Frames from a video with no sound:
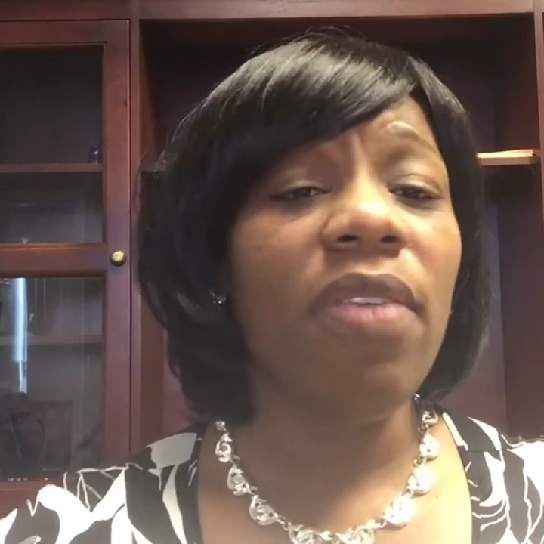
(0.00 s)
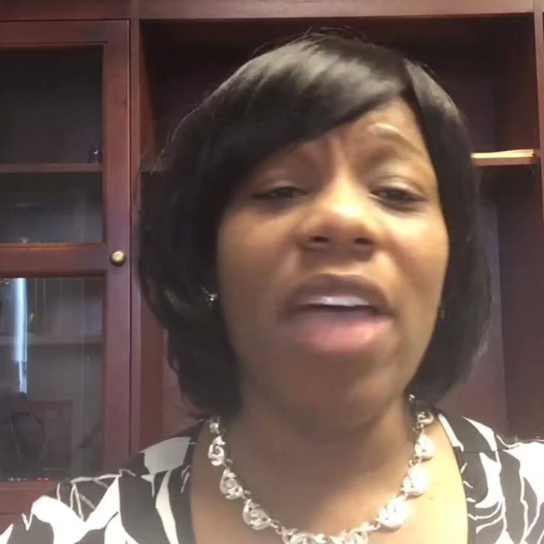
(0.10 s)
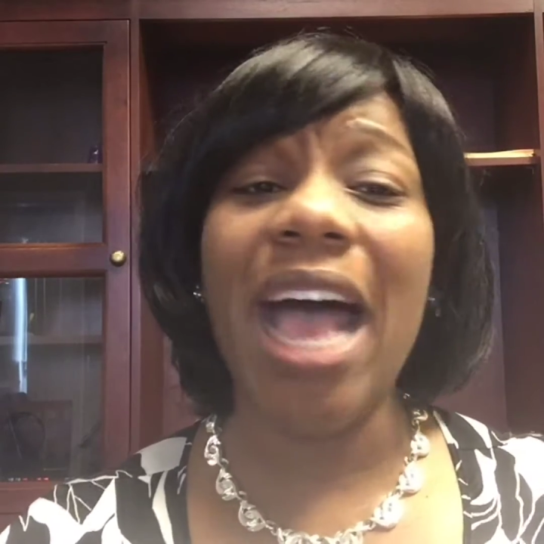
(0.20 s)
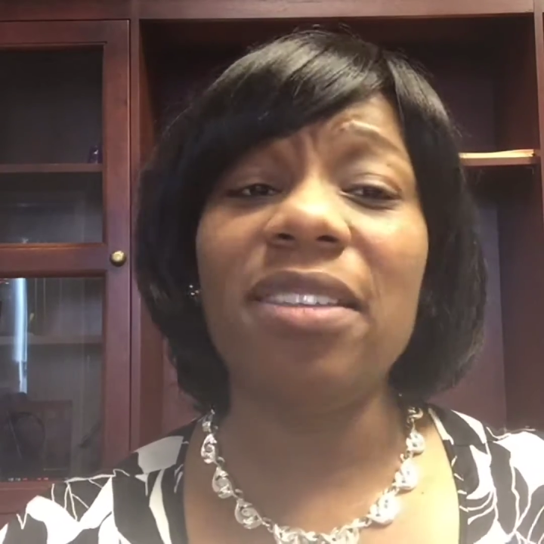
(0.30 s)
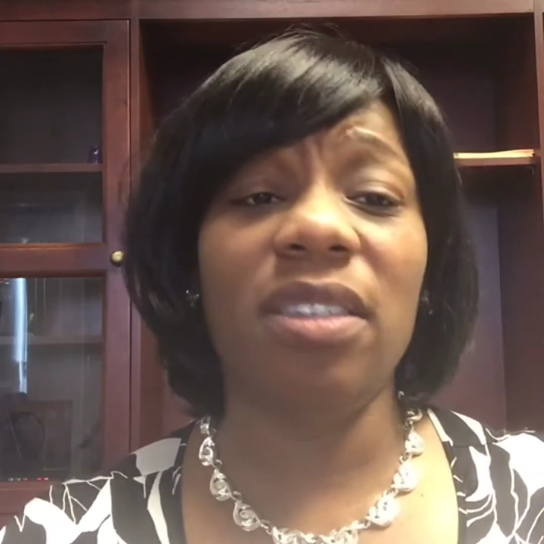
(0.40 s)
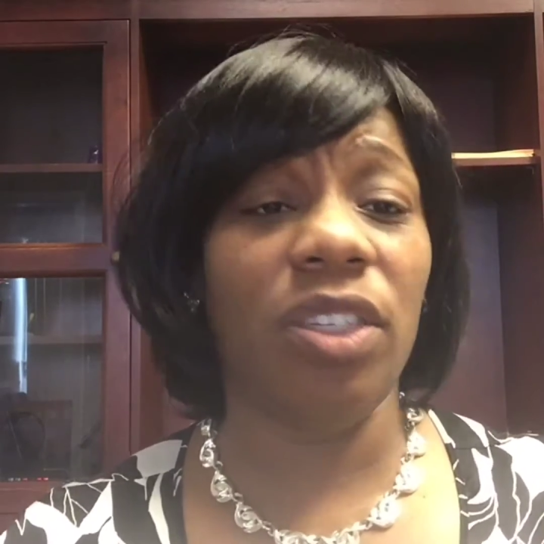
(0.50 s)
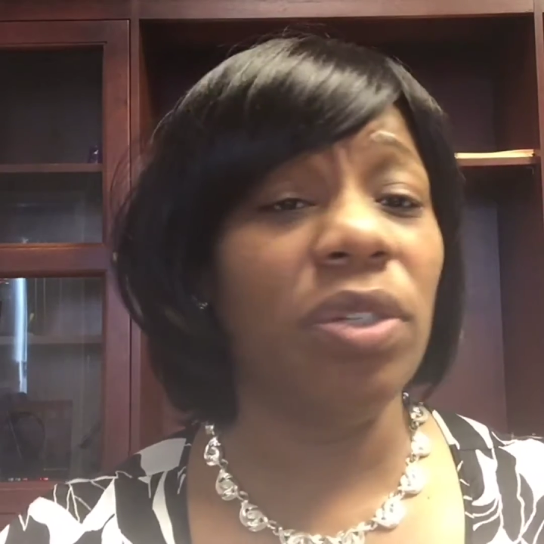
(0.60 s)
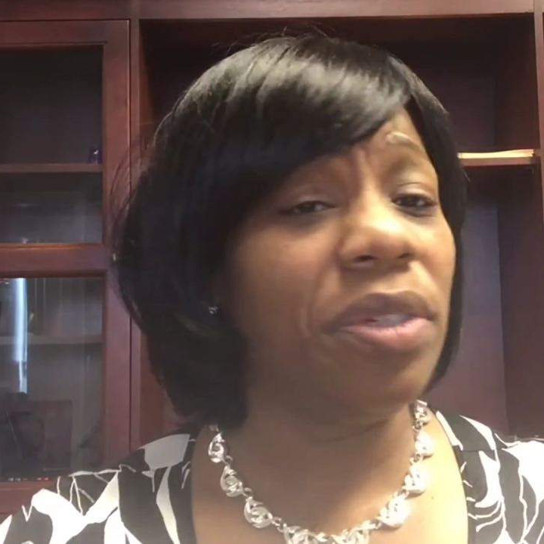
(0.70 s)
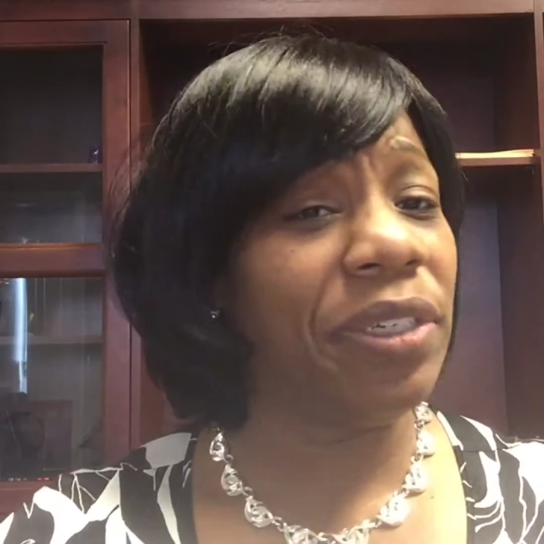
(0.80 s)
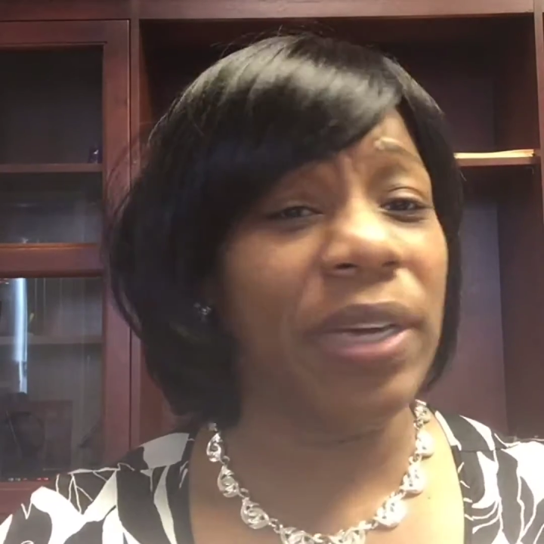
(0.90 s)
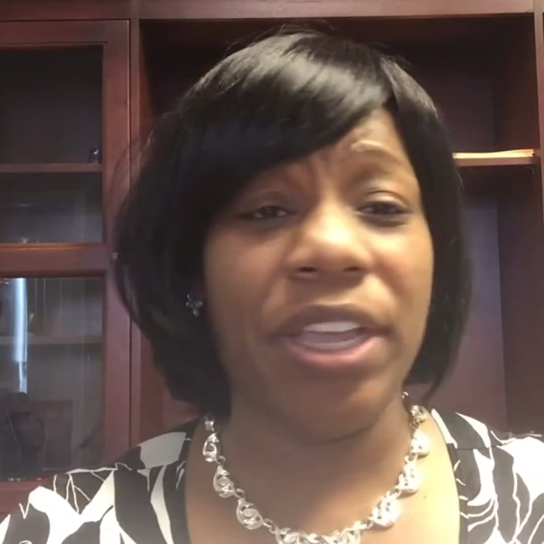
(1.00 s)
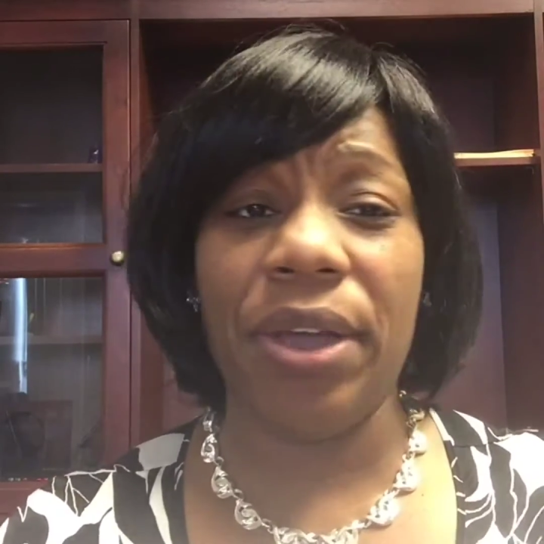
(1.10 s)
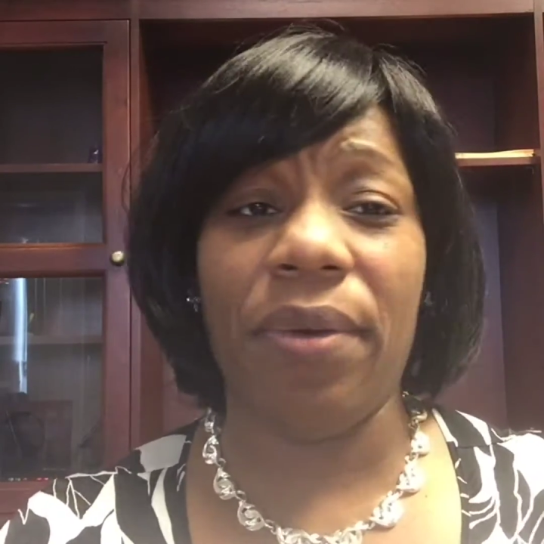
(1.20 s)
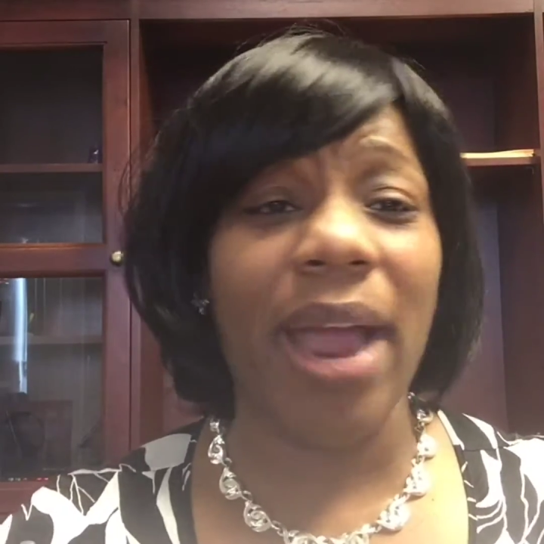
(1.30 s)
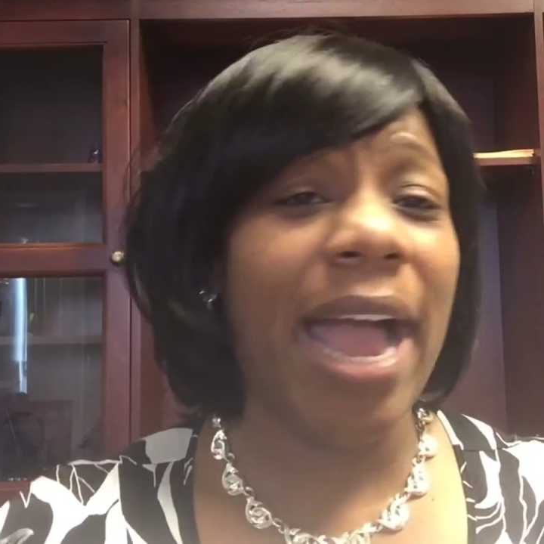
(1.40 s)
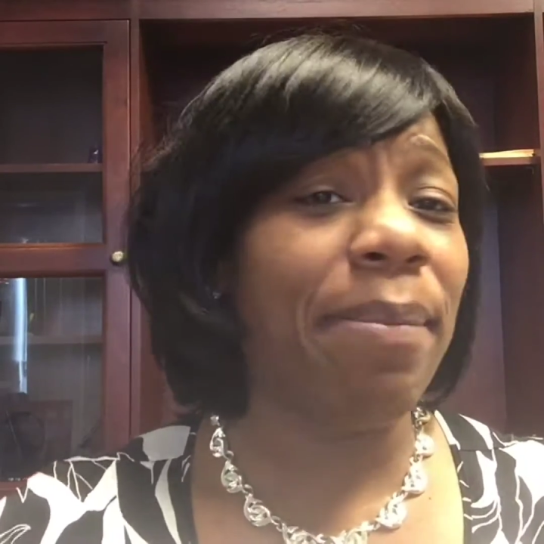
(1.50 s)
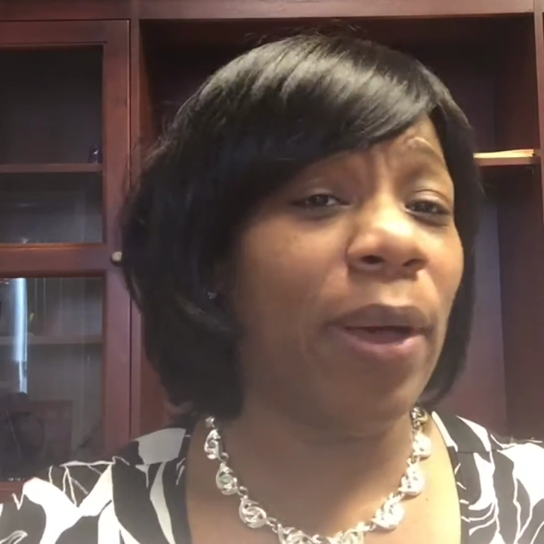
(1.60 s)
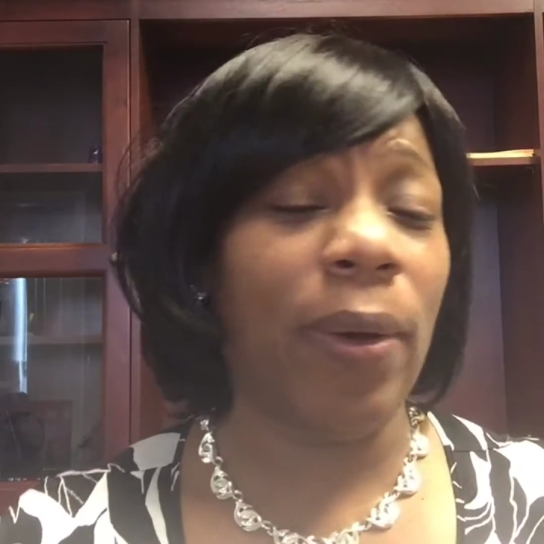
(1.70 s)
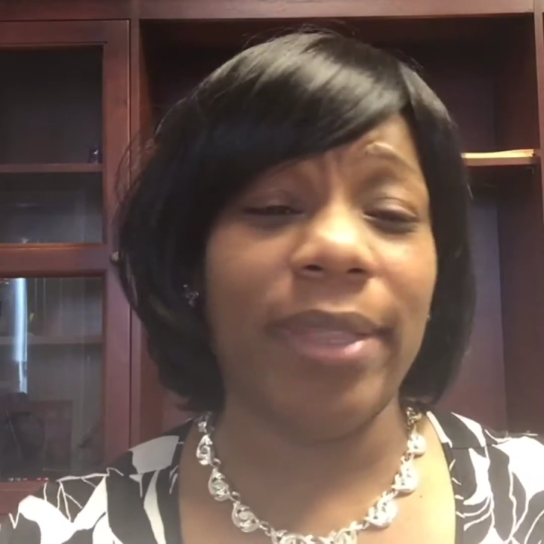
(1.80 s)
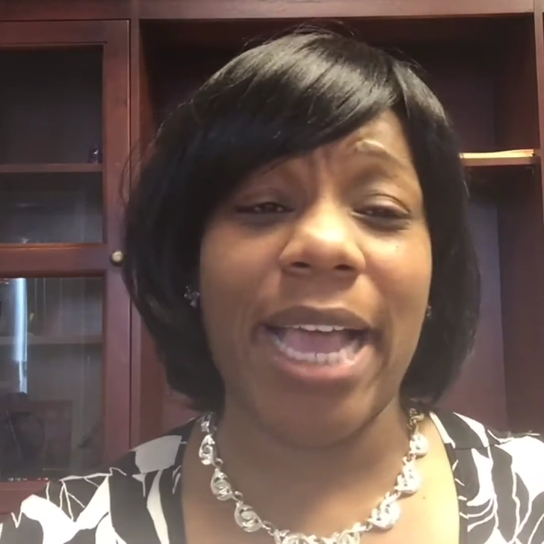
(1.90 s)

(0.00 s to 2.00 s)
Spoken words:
that's you're in your grind mode.